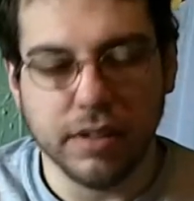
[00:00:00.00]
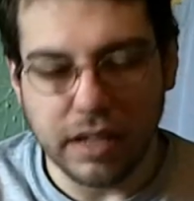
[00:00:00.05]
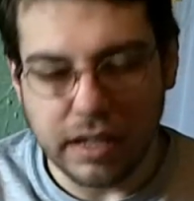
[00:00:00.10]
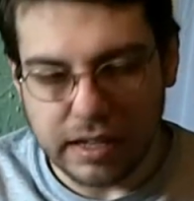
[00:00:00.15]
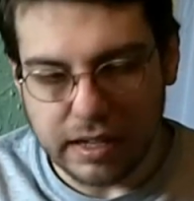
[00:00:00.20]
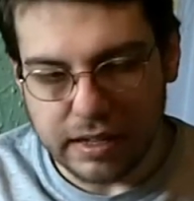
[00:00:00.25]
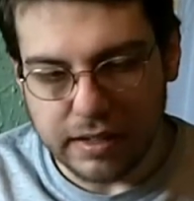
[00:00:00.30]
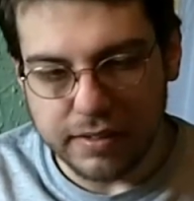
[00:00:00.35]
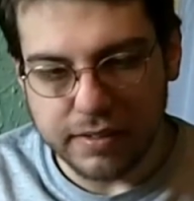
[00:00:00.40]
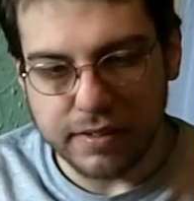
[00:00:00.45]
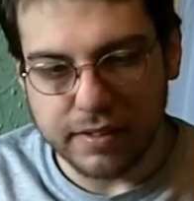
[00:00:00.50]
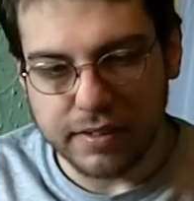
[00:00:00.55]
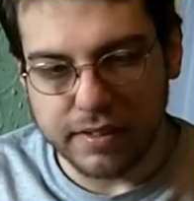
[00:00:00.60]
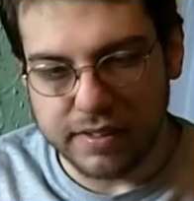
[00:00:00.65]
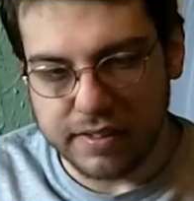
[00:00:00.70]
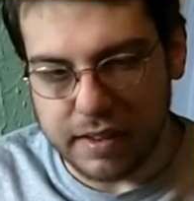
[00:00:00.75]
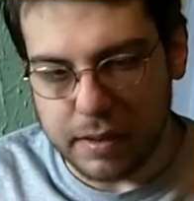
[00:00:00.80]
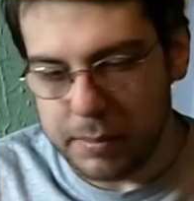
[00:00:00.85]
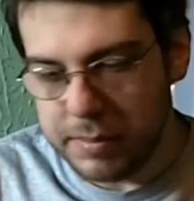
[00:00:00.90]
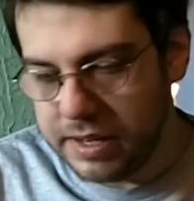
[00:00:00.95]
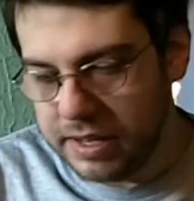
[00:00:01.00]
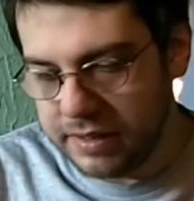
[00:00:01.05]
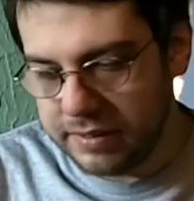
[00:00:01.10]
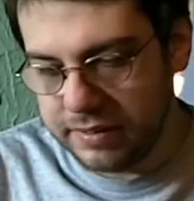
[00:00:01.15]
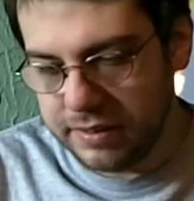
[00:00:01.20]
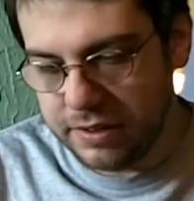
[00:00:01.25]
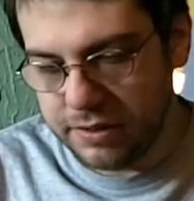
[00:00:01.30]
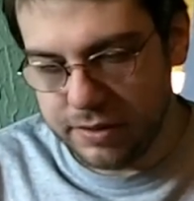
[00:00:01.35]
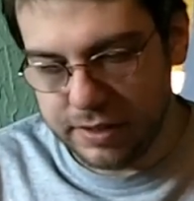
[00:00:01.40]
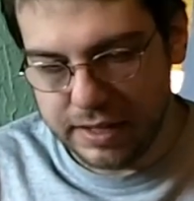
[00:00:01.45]
Okay guys,
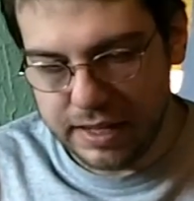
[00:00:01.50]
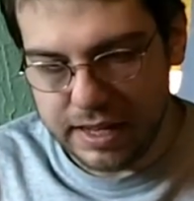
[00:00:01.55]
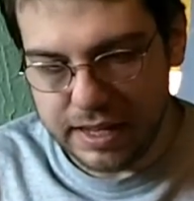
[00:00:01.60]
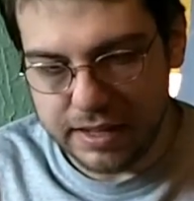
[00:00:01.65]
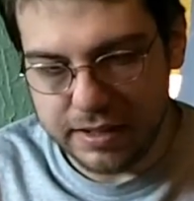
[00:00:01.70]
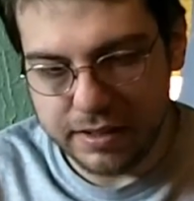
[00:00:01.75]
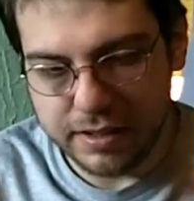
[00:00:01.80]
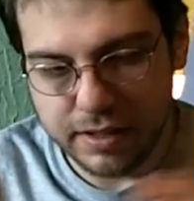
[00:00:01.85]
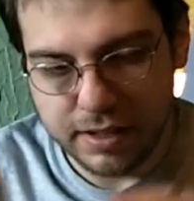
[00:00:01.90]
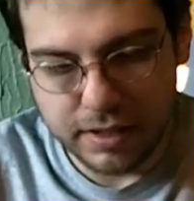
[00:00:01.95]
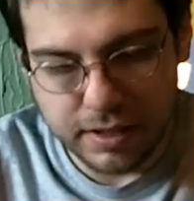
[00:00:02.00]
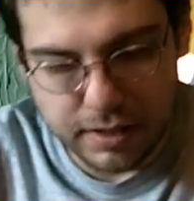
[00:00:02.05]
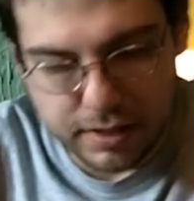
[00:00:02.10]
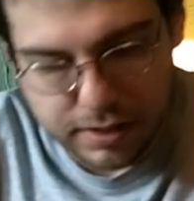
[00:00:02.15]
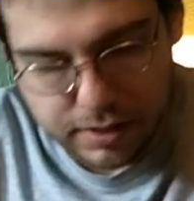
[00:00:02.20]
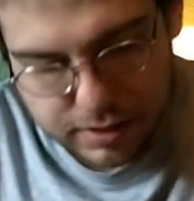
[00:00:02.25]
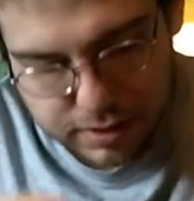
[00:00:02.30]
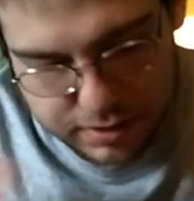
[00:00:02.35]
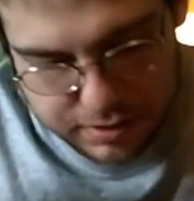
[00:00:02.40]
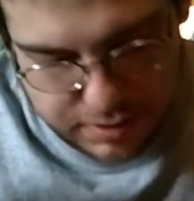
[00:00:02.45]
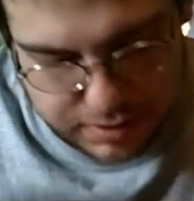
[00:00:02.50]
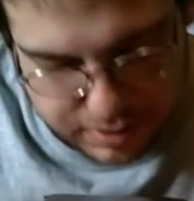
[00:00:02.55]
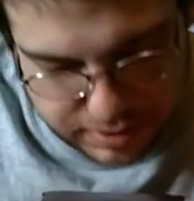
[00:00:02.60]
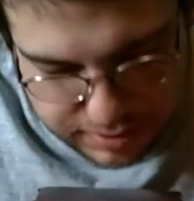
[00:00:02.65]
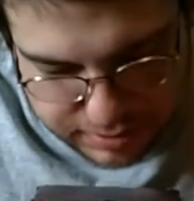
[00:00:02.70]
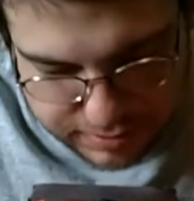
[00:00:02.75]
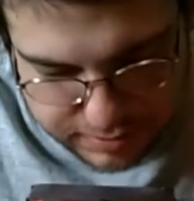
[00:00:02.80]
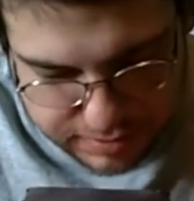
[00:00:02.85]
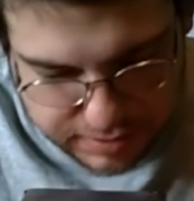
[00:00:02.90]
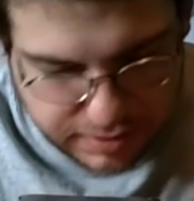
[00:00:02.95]
ZombieX here again,
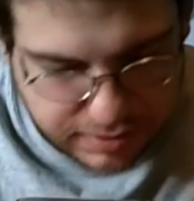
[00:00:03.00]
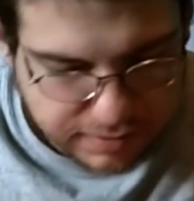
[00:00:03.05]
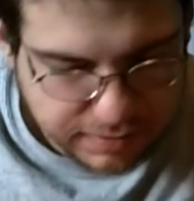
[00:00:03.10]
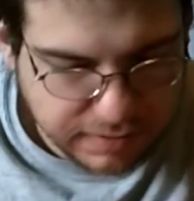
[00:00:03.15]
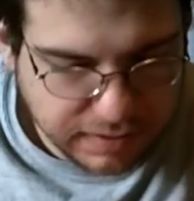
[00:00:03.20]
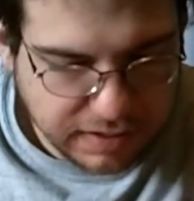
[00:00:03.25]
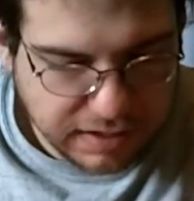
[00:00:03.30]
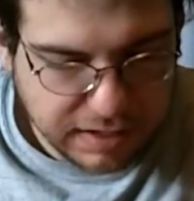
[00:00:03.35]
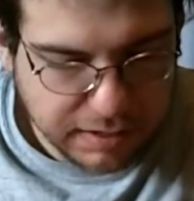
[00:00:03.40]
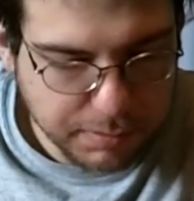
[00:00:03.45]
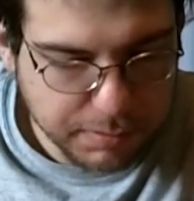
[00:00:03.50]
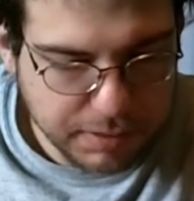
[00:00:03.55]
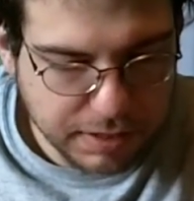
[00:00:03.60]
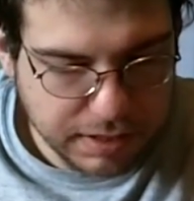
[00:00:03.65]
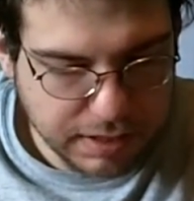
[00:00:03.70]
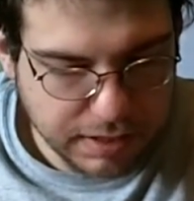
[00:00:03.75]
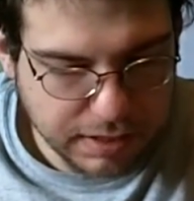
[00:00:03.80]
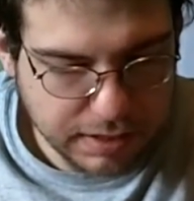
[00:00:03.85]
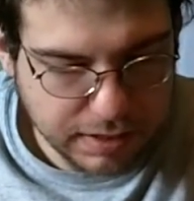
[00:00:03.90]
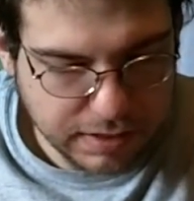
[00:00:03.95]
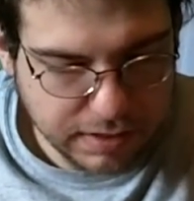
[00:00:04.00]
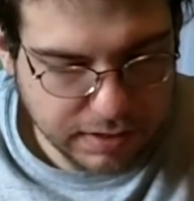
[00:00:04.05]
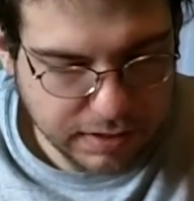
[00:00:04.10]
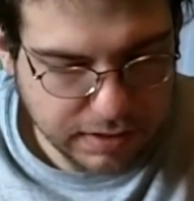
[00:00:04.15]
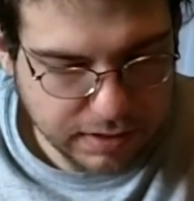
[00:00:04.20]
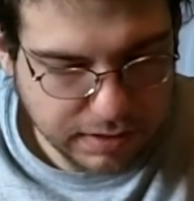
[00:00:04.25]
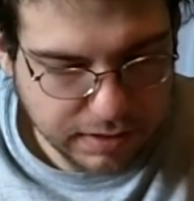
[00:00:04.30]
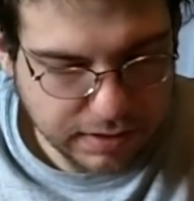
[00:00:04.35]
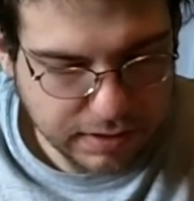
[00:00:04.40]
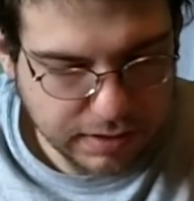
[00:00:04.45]
and this time,
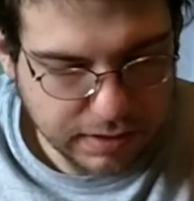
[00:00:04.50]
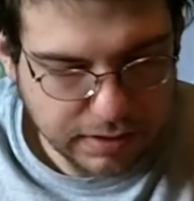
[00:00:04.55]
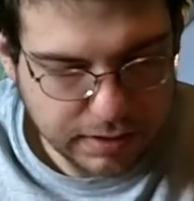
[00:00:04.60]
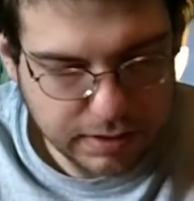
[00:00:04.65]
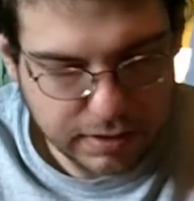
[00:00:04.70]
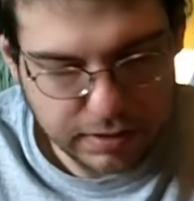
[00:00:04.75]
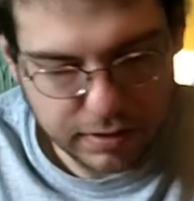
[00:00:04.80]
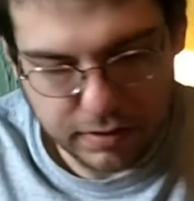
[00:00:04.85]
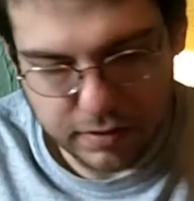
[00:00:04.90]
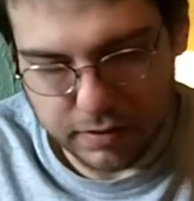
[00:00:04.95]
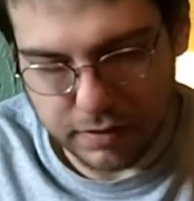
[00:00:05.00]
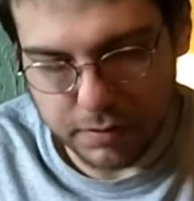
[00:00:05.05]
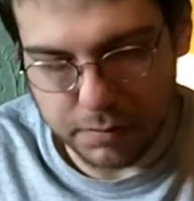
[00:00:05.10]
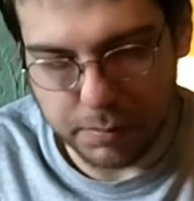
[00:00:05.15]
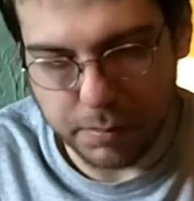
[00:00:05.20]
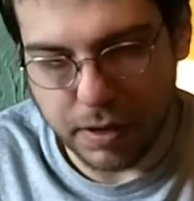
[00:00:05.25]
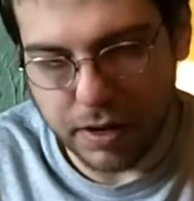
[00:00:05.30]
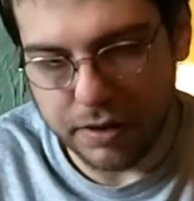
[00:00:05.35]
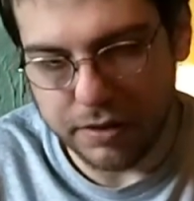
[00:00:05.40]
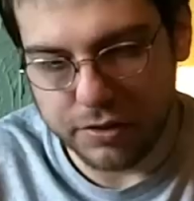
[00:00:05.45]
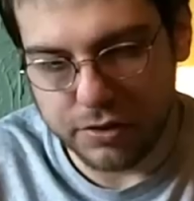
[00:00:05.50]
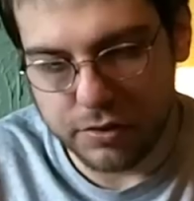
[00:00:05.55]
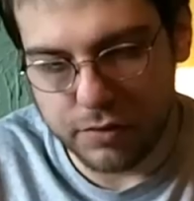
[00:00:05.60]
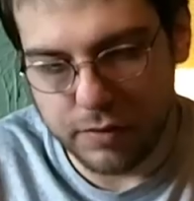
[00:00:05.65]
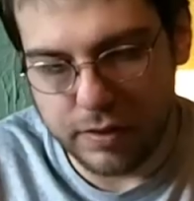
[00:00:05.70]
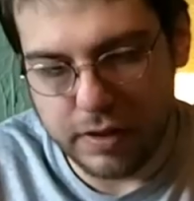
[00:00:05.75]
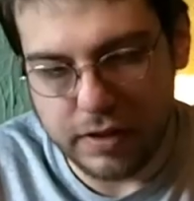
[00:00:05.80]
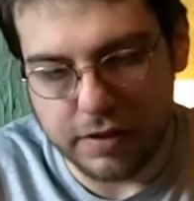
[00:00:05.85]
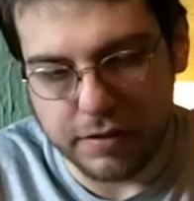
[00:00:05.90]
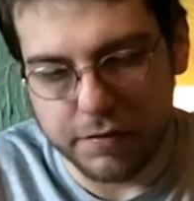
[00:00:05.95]
this is part
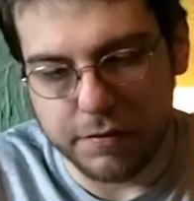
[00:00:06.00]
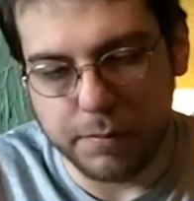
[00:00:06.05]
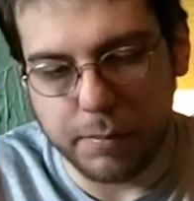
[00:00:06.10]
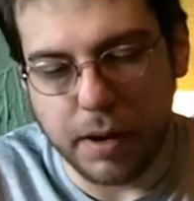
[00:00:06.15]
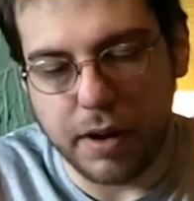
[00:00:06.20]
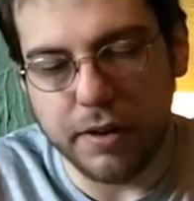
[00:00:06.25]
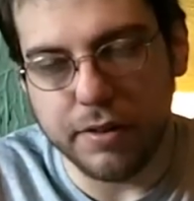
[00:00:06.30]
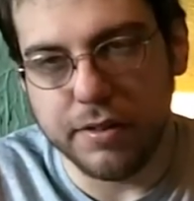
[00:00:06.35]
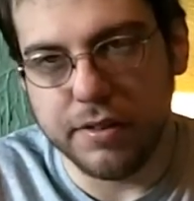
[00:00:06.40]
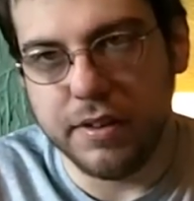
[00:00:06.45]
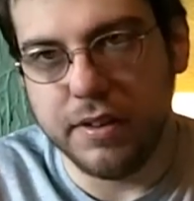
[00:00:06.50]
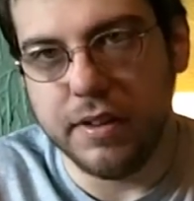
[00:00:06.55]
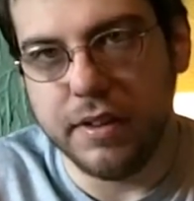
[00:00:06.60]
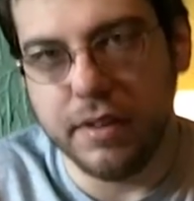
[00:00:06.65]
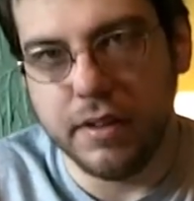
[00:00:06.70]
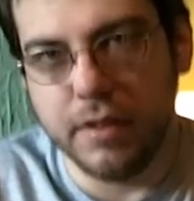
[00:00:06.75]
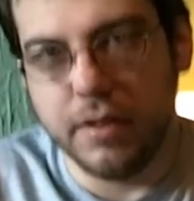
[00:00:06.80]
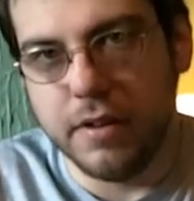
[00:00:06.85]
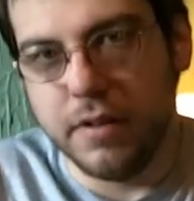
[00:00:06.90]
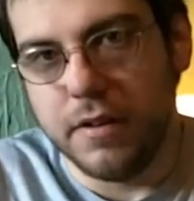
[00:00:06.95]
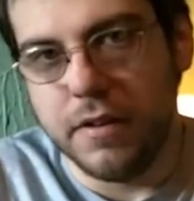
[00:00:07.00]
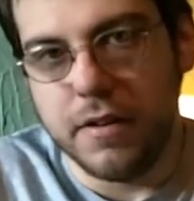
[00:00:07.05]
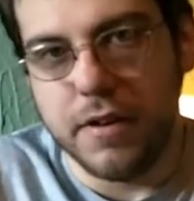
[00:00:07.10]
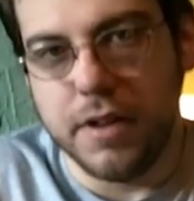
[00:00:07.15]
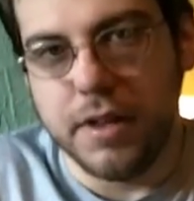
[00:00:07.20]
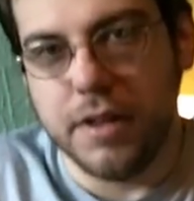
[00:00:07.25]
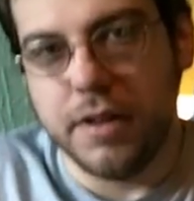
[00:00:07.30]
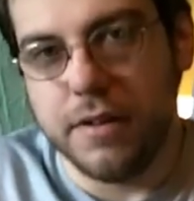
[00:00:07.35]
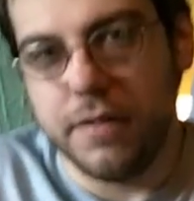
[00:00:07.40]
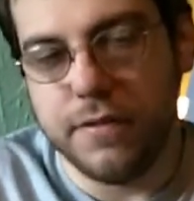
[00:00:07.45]
3 of part
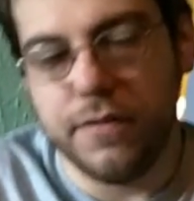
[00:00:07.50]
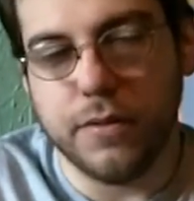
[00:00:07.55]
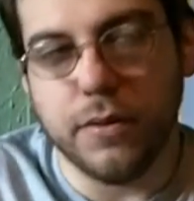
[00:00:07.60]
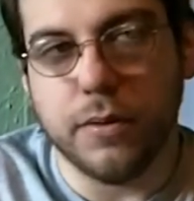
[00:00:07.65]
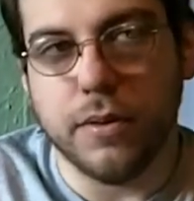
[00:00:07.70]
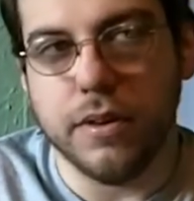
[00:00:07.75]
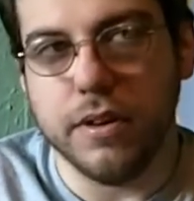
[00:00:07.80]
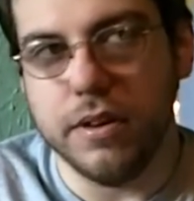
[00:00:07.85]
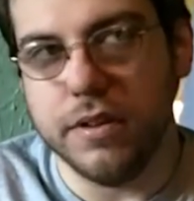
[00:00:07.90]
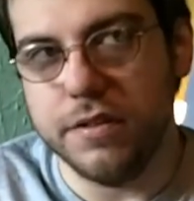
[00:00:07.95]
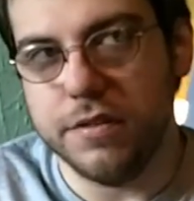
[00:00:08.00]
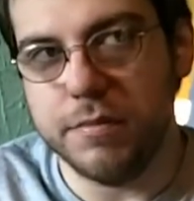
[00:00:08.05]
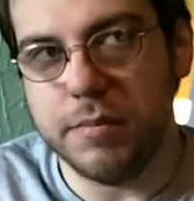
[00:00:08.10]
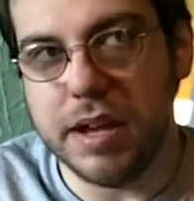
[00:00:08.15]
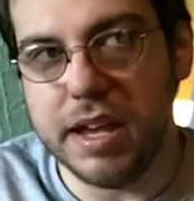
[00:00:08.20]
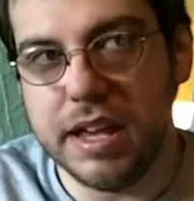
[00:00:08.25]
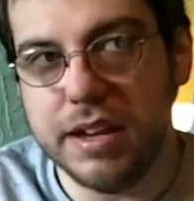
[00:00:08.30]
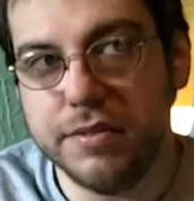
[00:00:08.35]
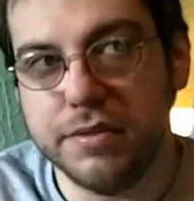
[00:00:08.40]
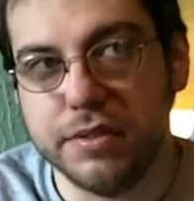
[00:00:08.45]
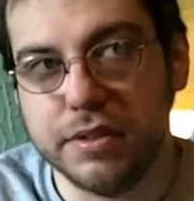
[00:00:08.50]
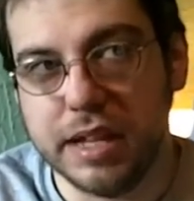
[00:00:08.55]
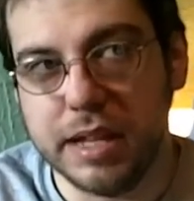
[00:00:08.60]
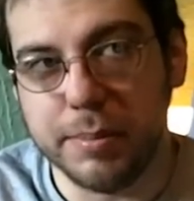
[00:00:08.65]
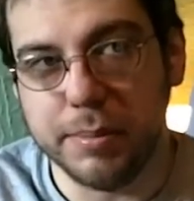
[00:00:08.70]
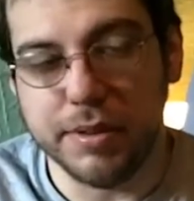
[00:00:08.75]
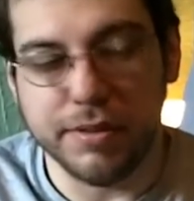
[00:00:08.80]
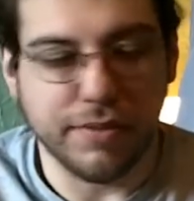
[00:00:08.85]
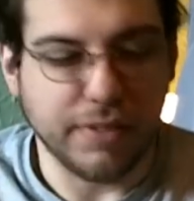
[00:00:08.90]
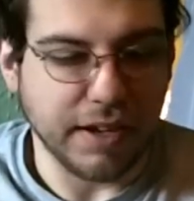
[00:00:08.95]
4 of my headphone
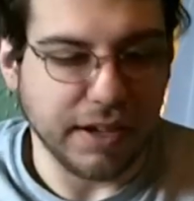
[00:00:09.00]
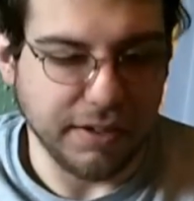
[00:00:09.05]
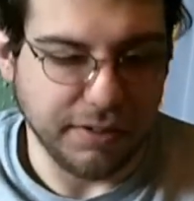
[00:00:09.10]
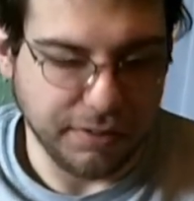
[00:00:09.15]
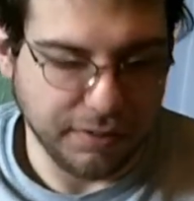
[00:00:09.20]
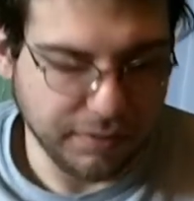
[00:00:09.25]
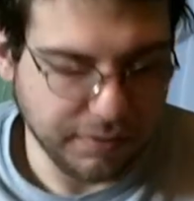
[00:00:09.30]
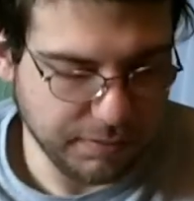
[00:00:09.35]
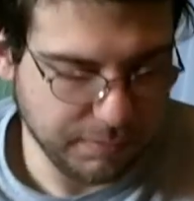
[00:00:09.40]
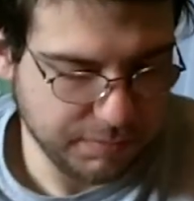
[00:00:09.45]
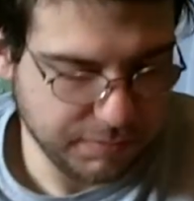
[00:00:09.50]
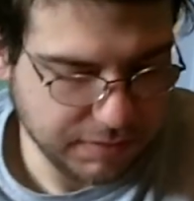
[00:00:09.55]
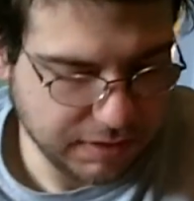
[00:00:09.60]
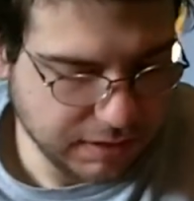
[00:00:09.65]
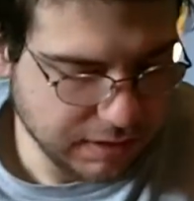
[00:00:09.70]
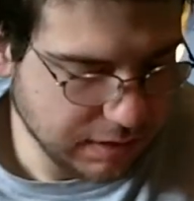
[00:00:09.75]
amplifiers.